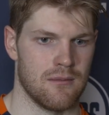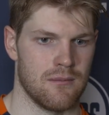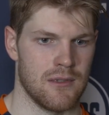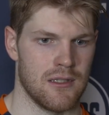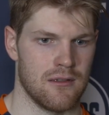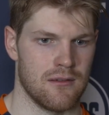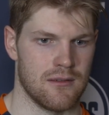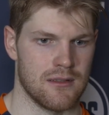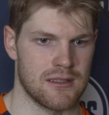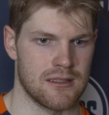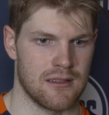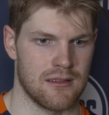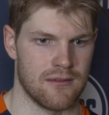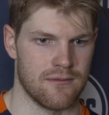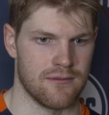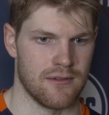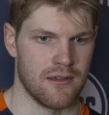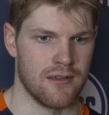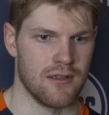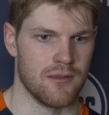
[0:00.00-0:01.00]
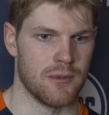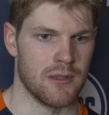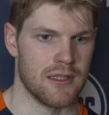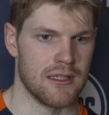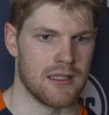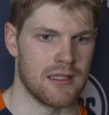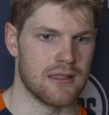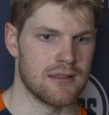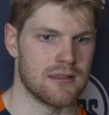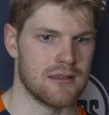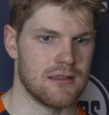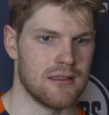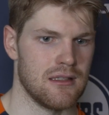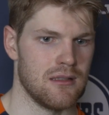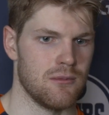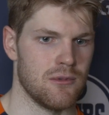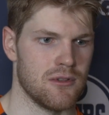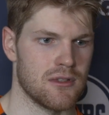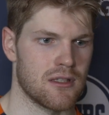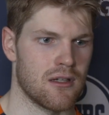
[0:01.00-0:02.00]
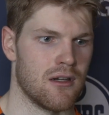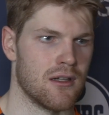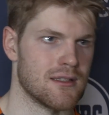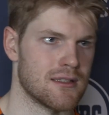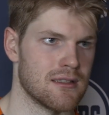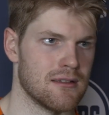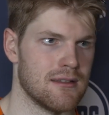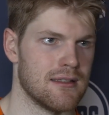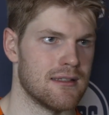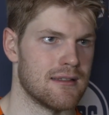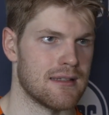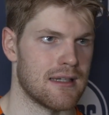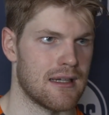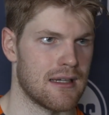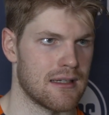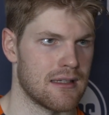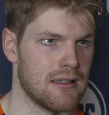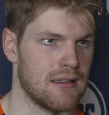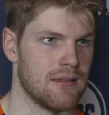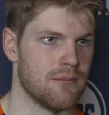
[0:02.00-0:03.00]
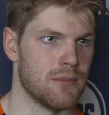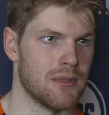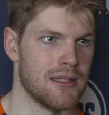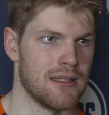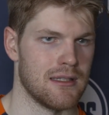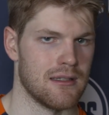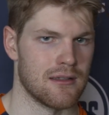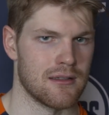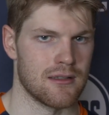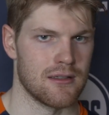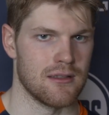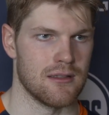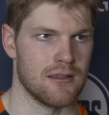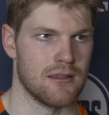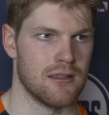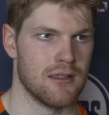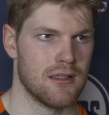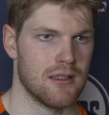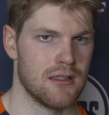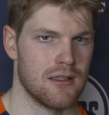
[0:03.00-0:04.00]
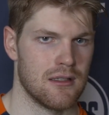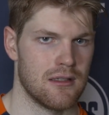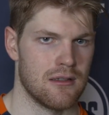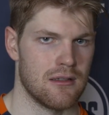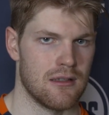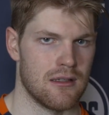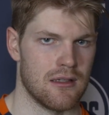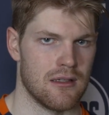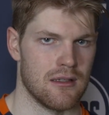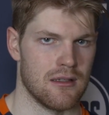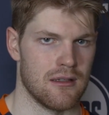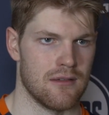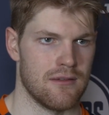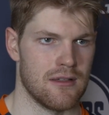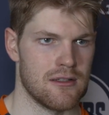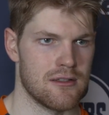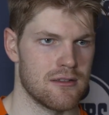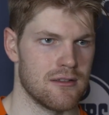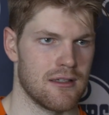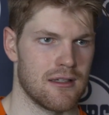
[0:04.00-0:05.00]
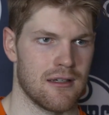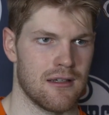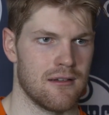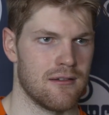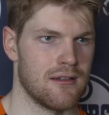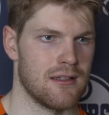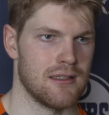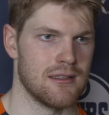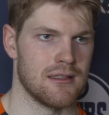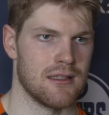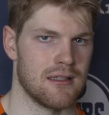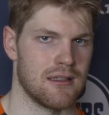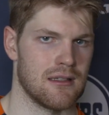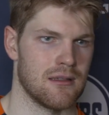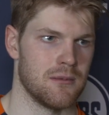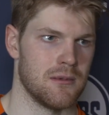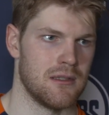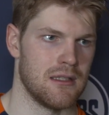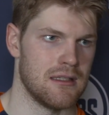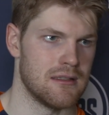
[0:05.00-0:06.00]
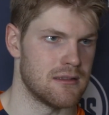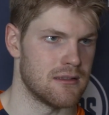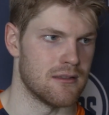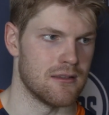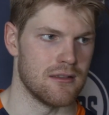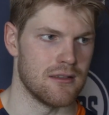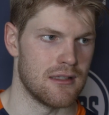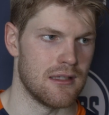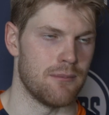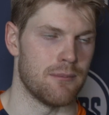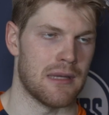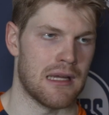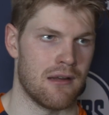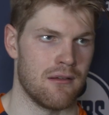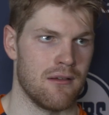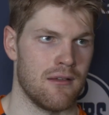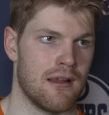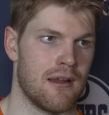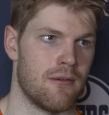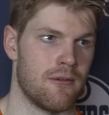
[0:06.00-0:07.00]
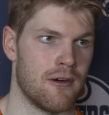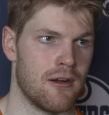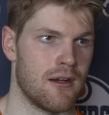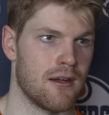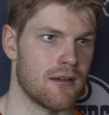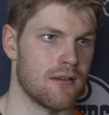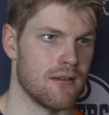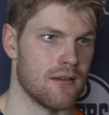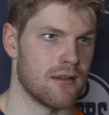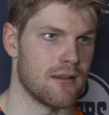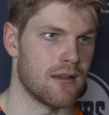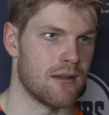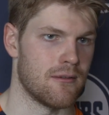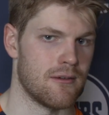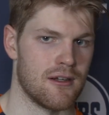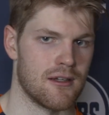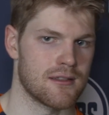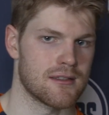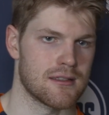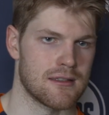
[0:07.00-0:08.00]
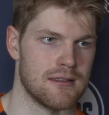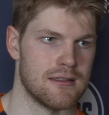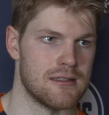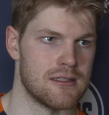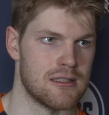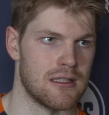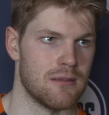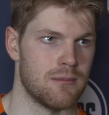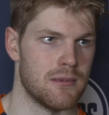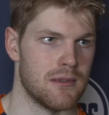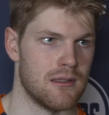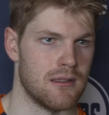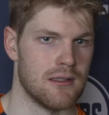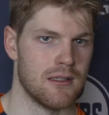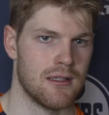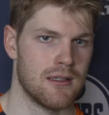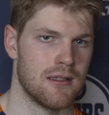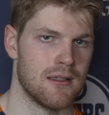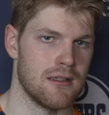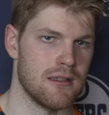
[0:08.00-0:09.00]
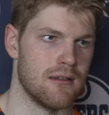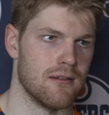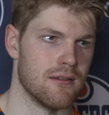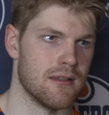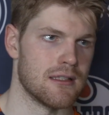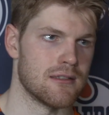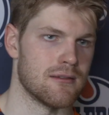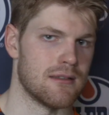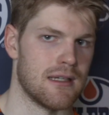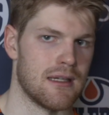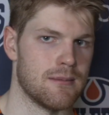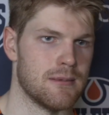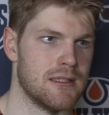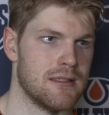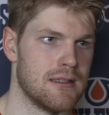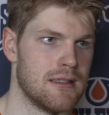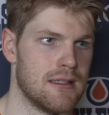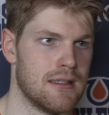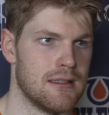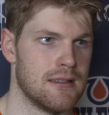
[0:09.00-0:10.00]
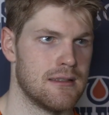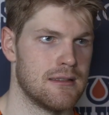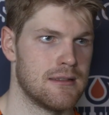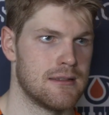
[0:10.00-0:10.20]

you know, it's not fun to play against a team who's constantly attacking and playing hard. And eventually, kind of what I said a couple of days ago, you keep pounding that rock, like that rock's going to chip. And you know, that's what happened today.